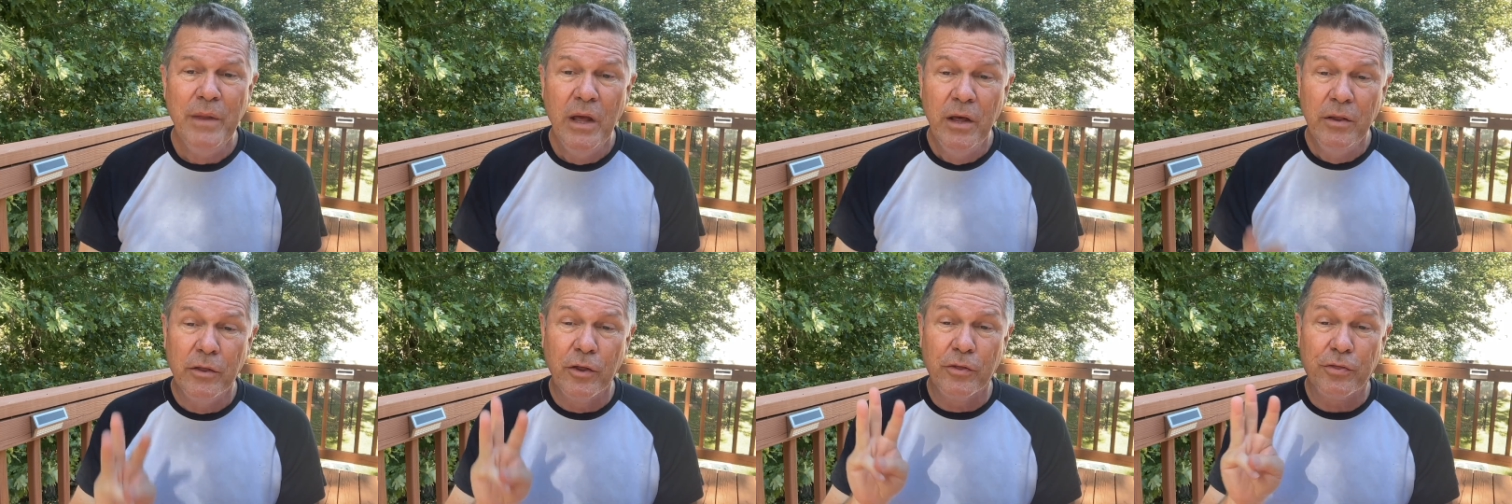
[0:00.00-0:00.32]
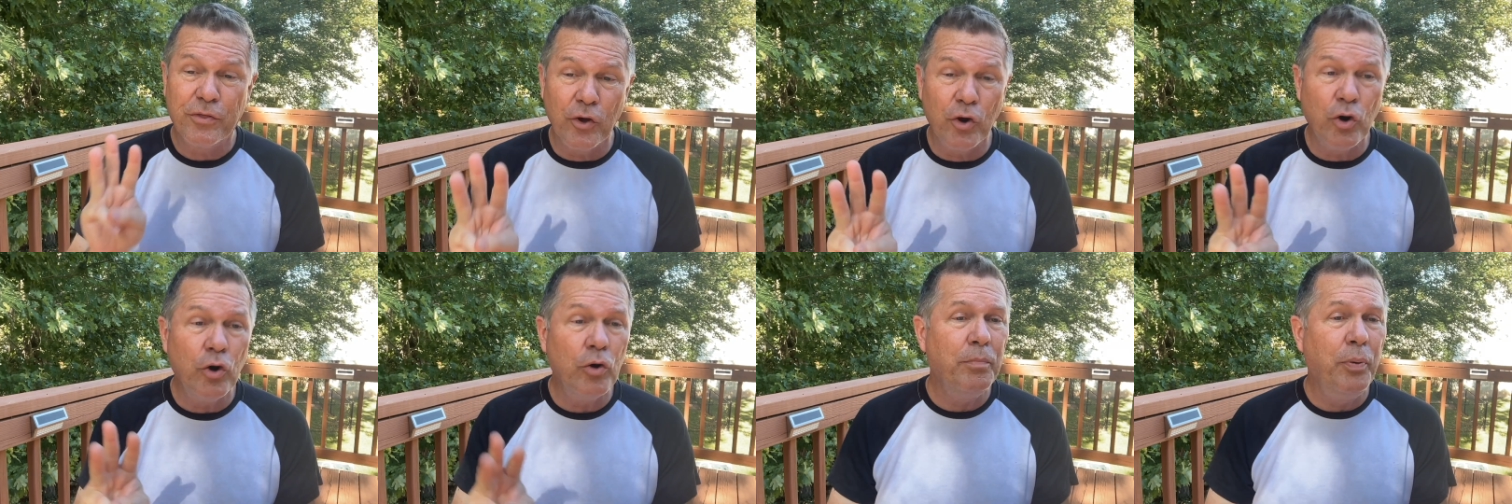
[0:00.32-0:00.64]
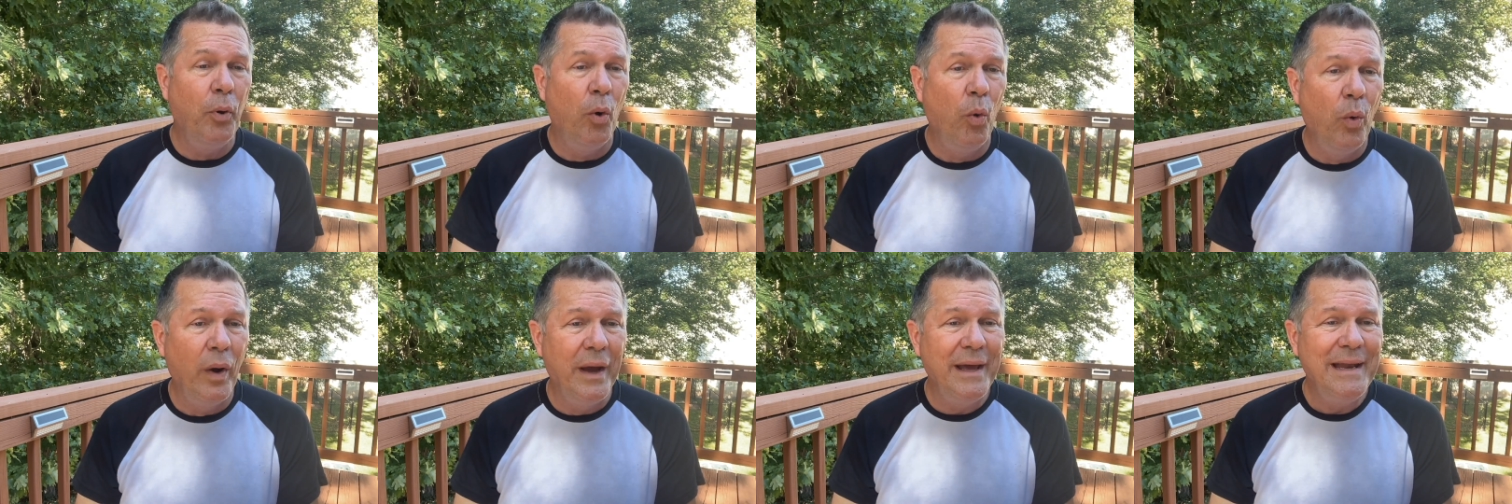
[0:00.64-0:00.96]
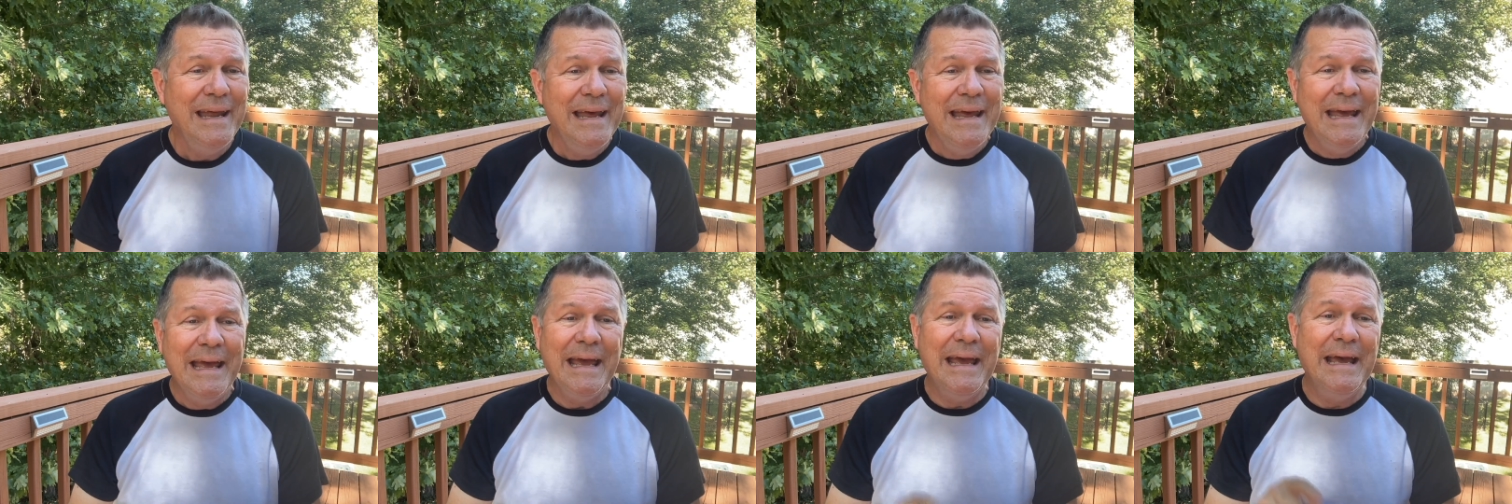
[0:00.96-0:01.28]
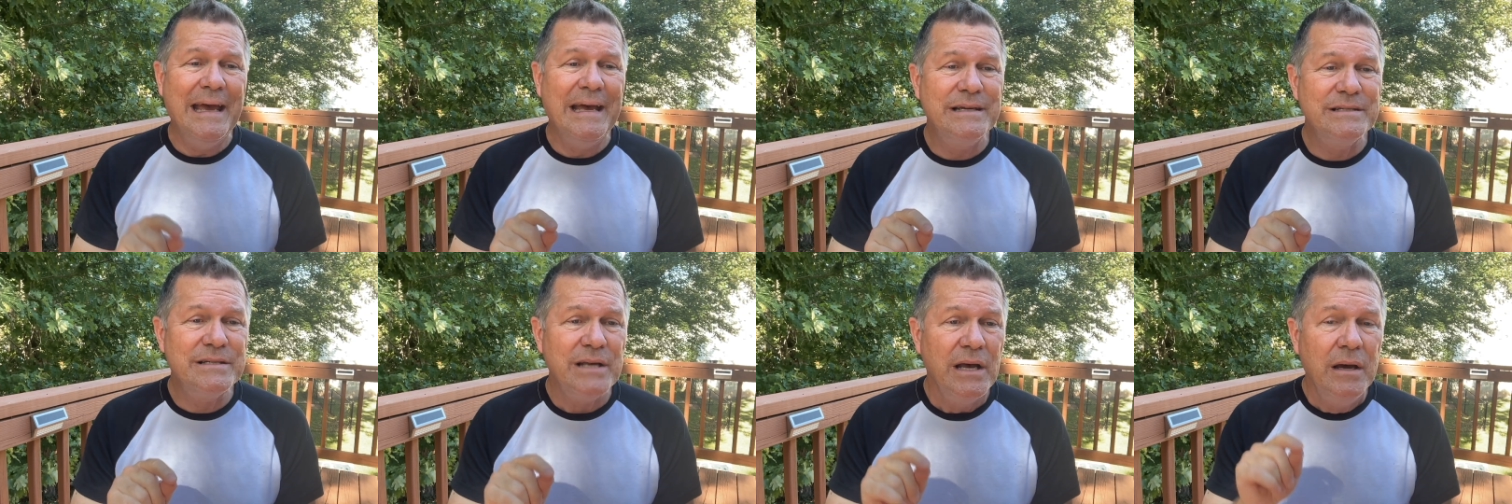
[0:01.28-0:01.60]
The third point
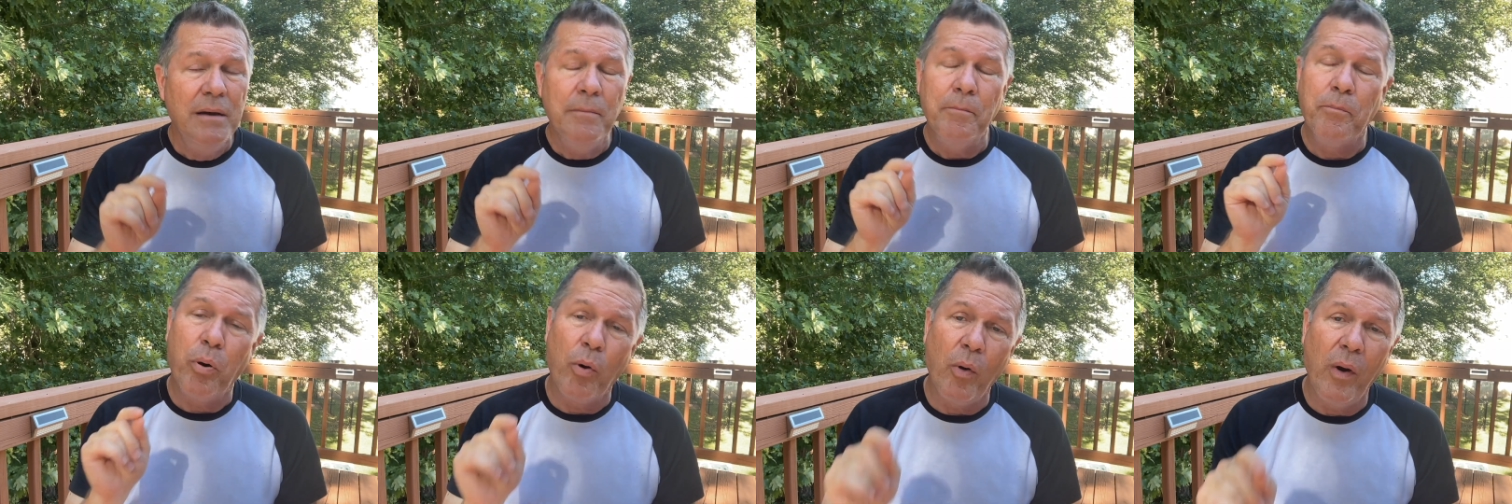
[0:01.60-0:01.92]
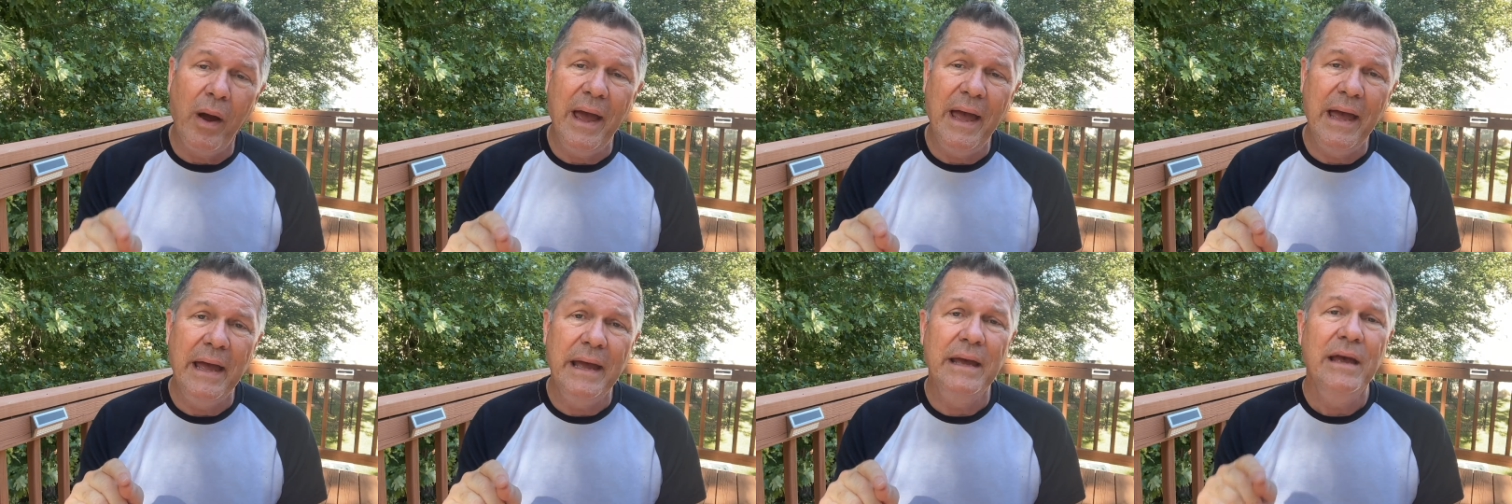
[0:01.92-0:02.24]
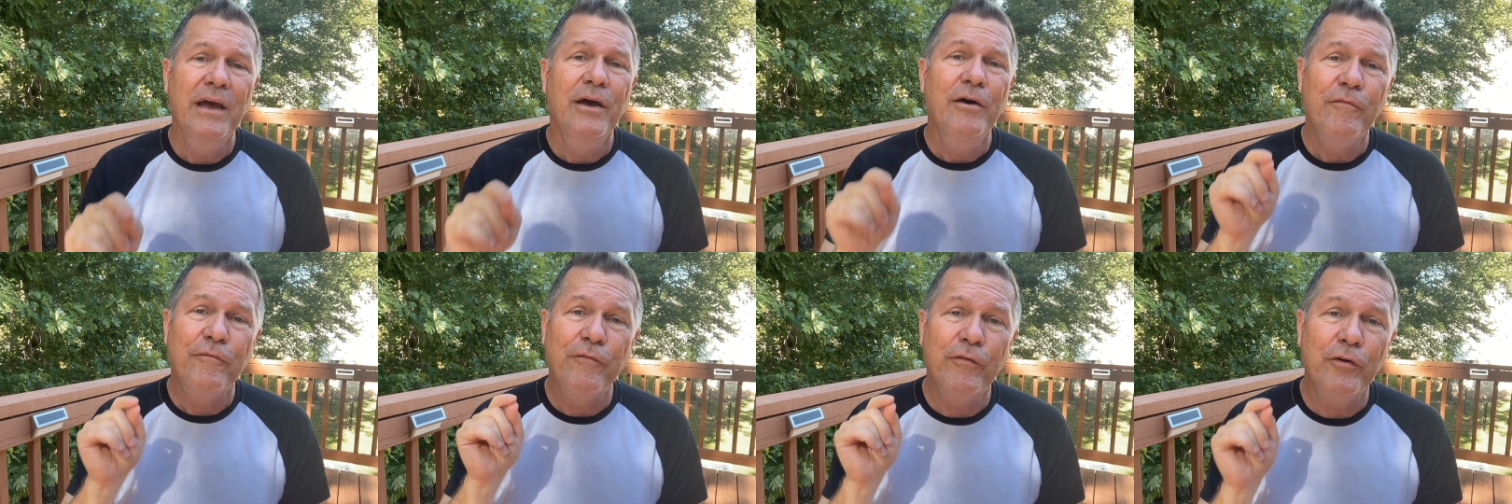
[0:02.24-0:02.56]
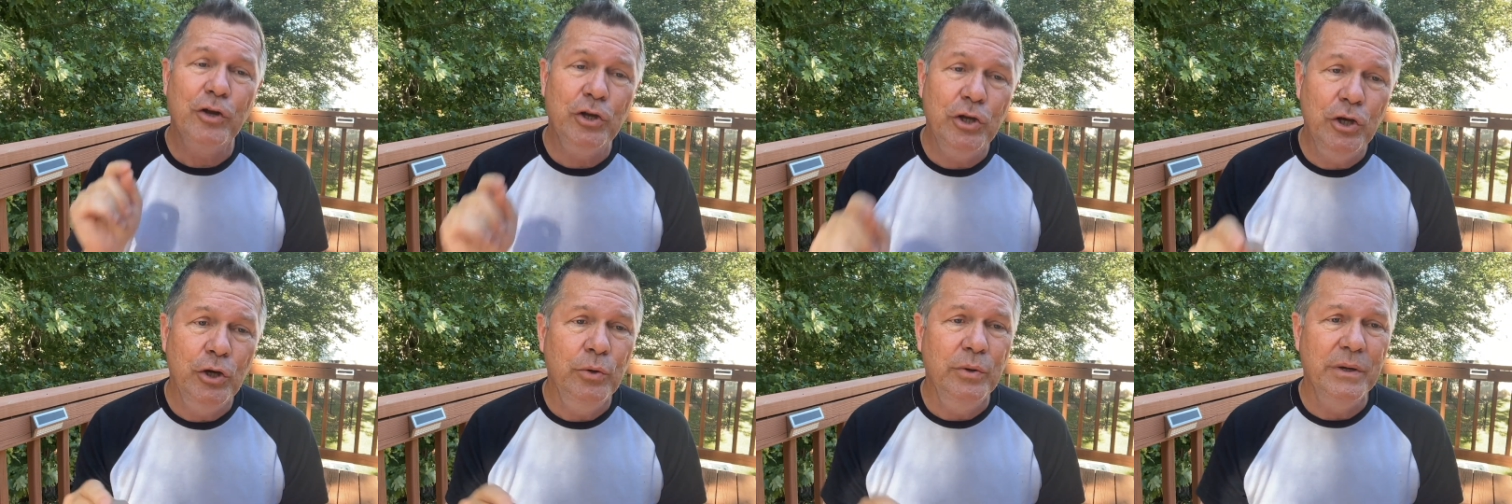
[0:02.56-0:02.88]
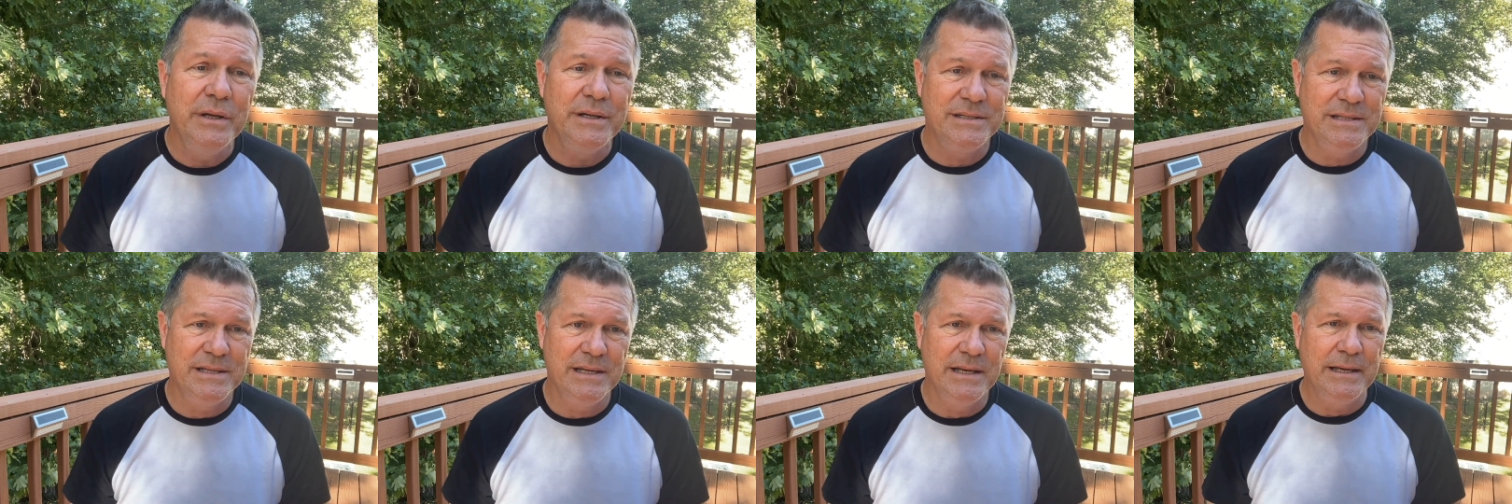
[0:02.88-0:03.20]
is pray for
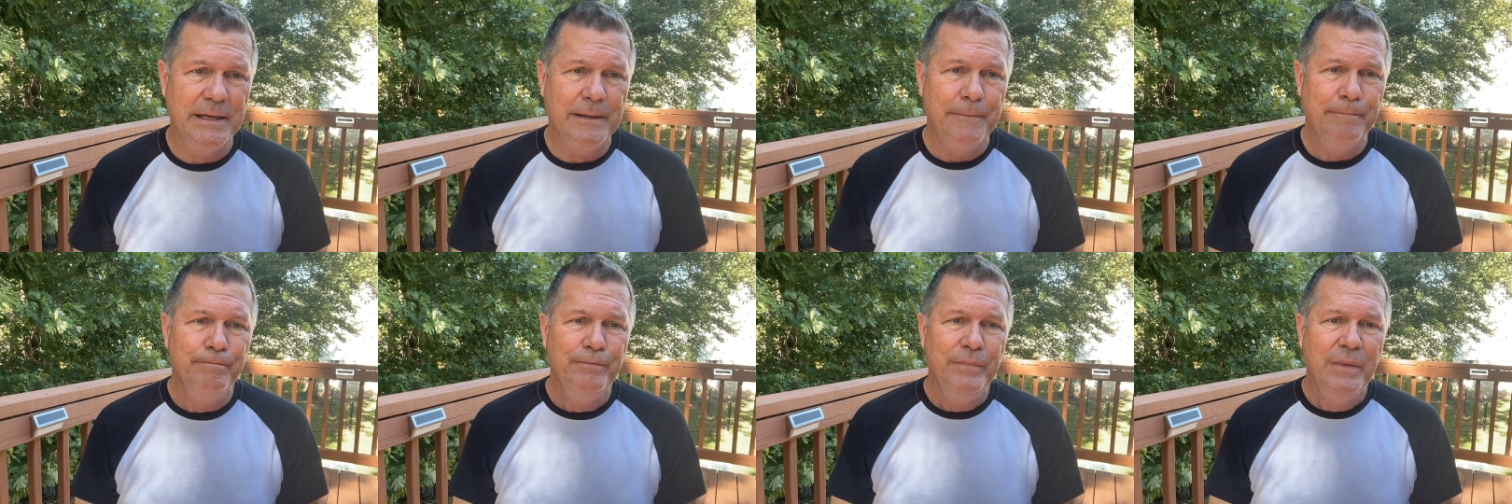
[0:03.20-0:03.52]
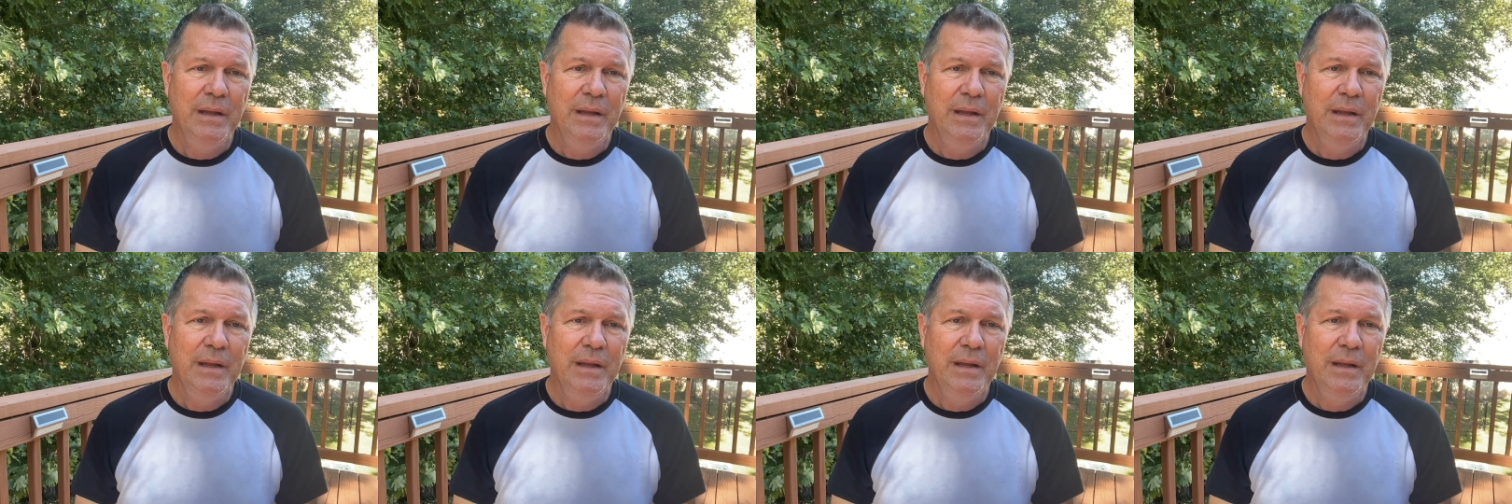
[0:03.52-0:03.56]
unity.